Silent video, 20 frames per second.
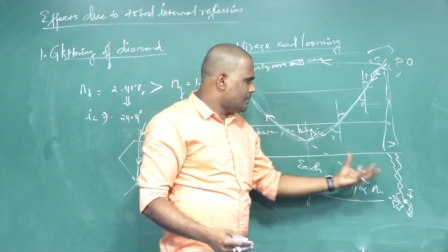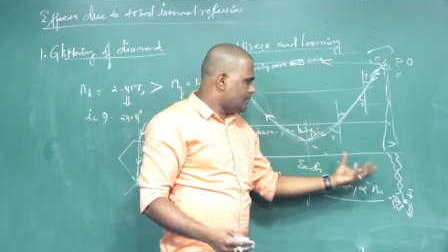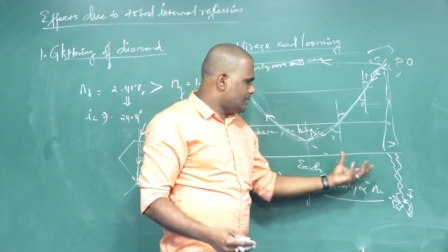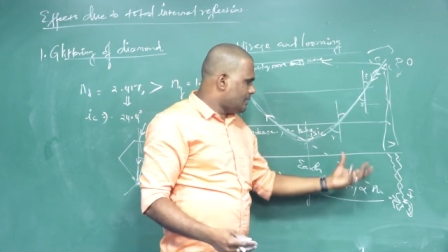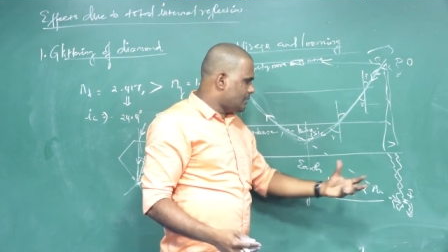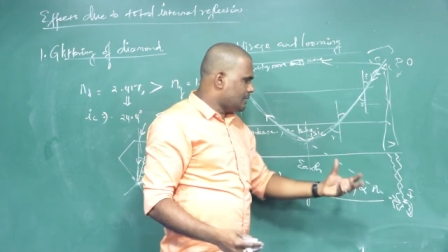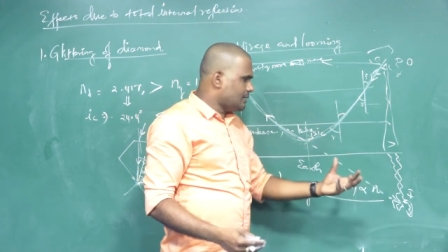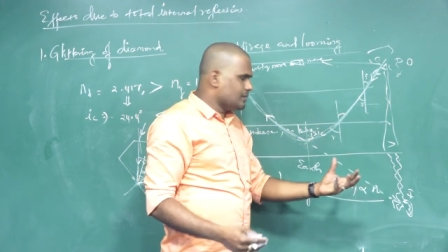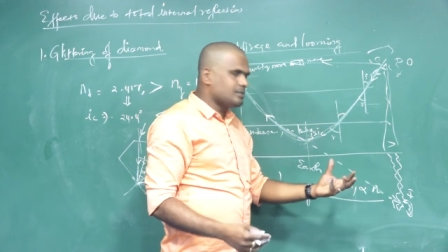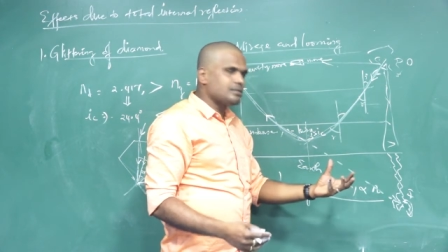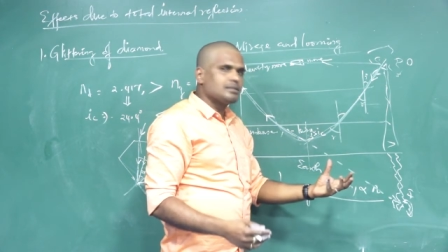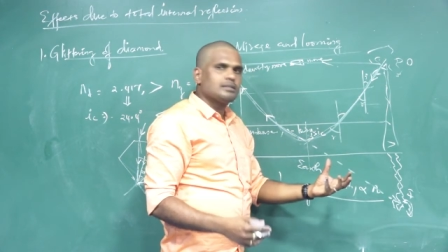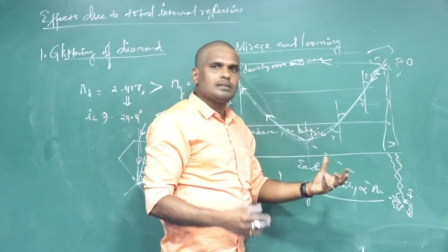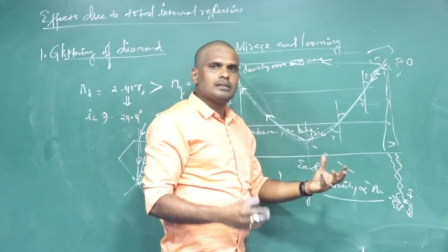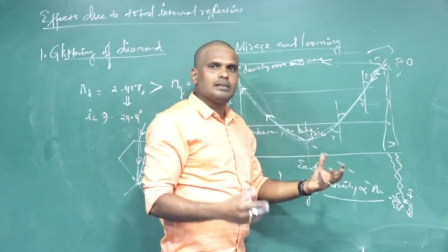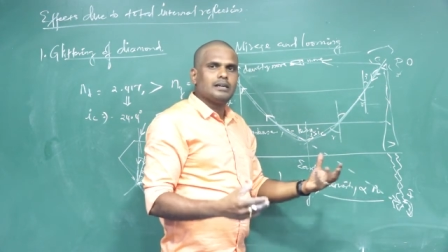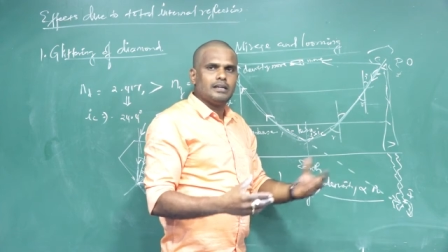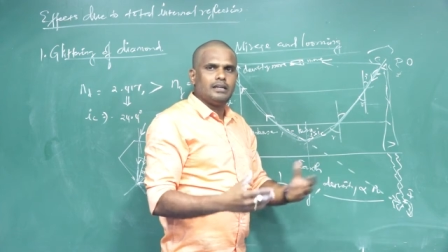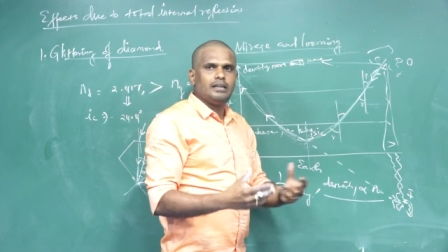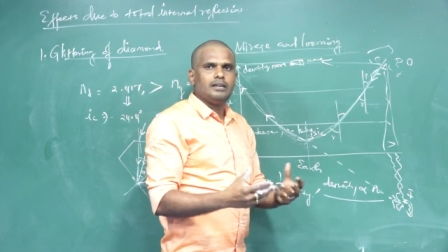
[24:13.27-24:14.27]
it is
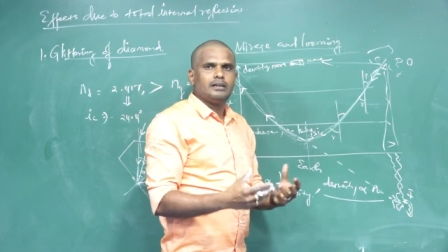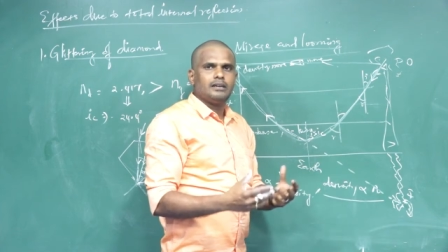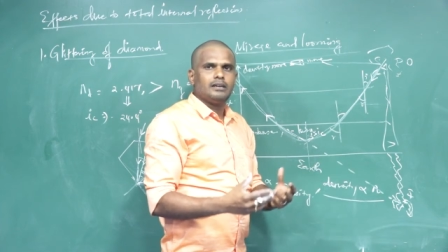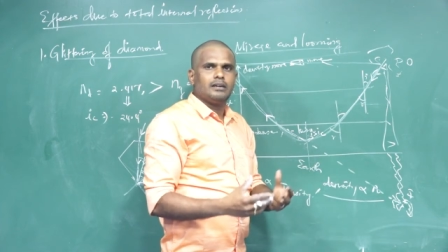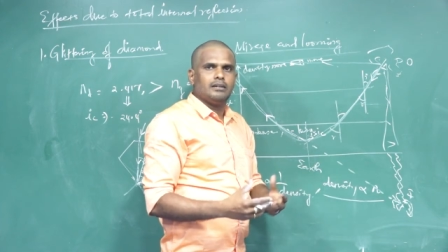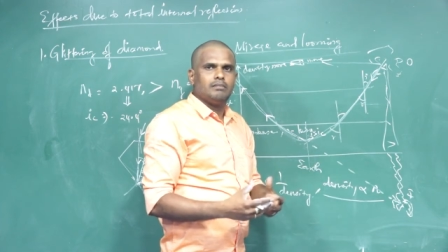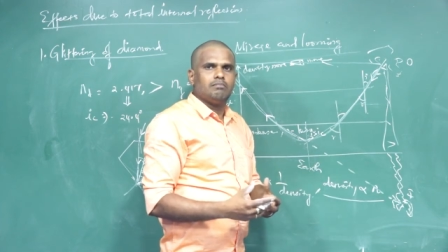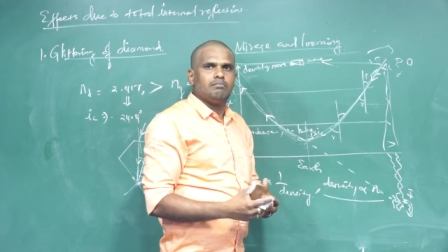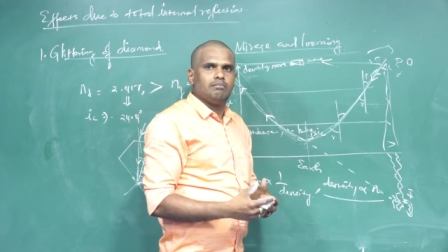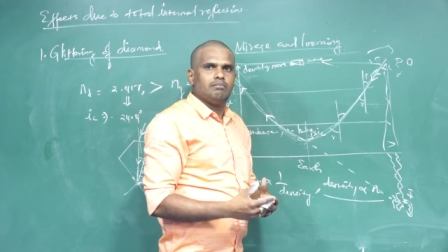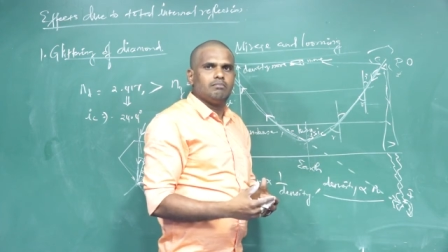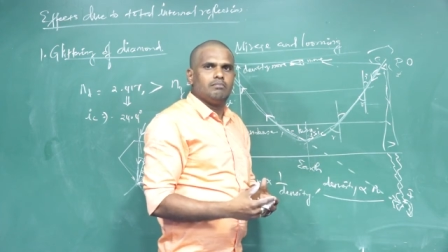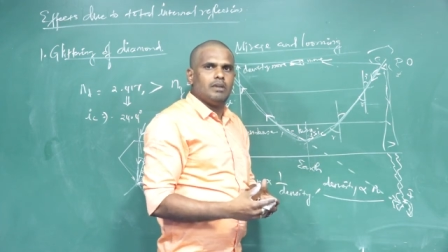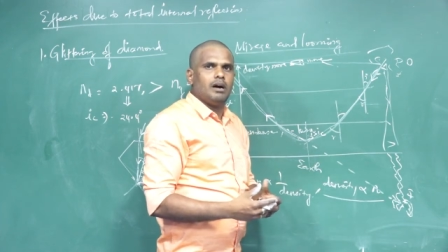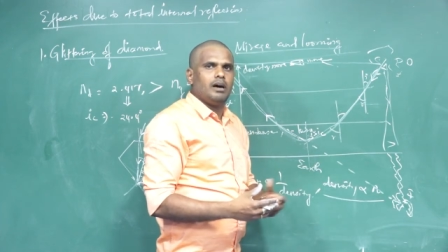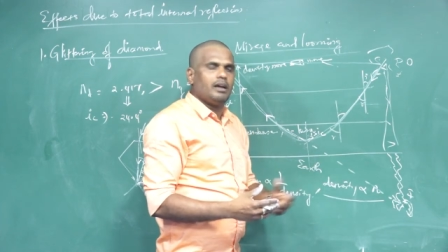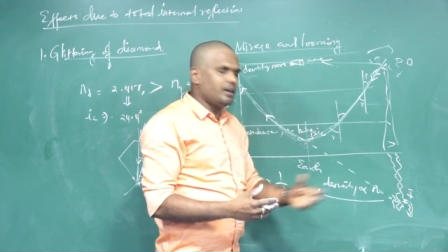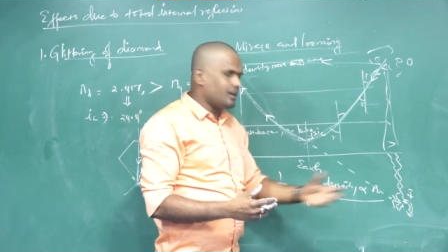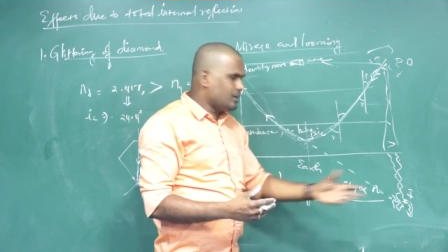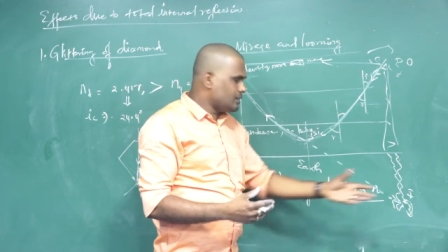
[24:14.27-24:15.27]
getting
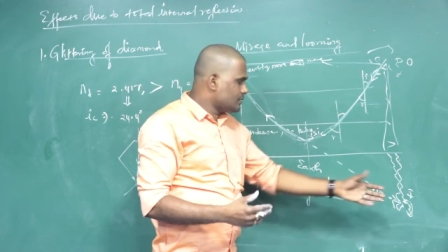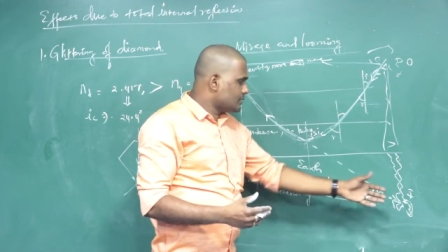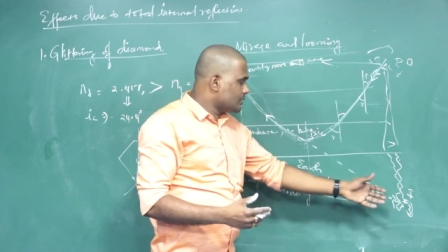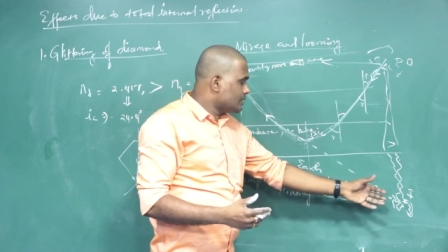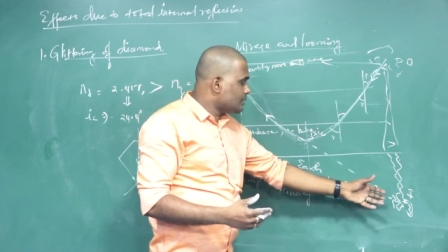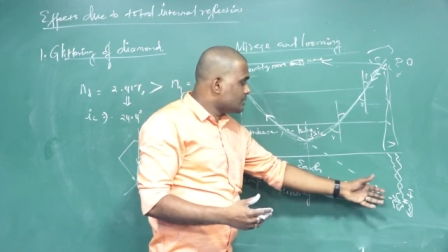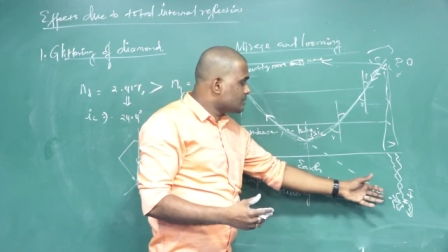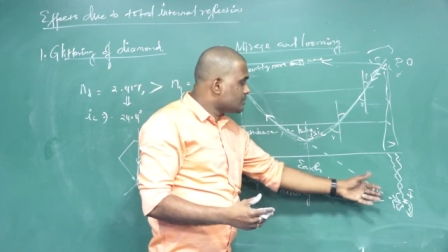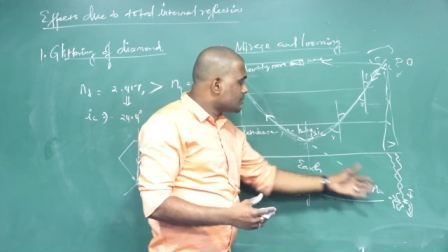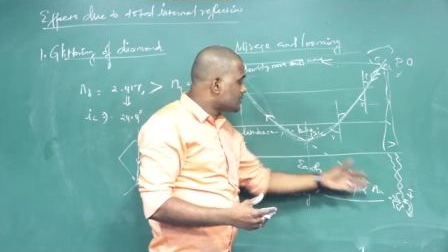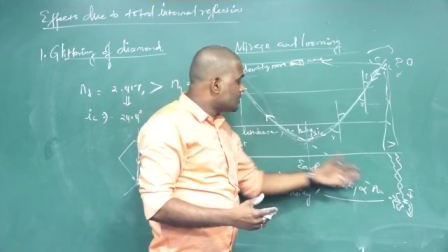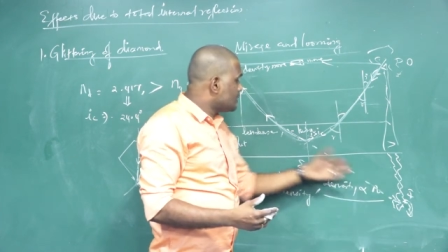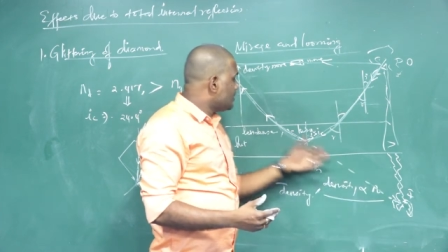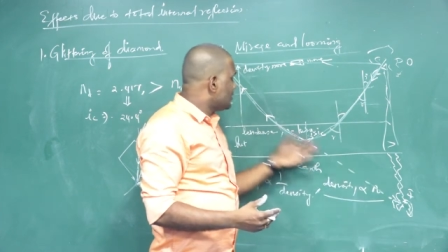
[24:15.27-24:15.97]
or it is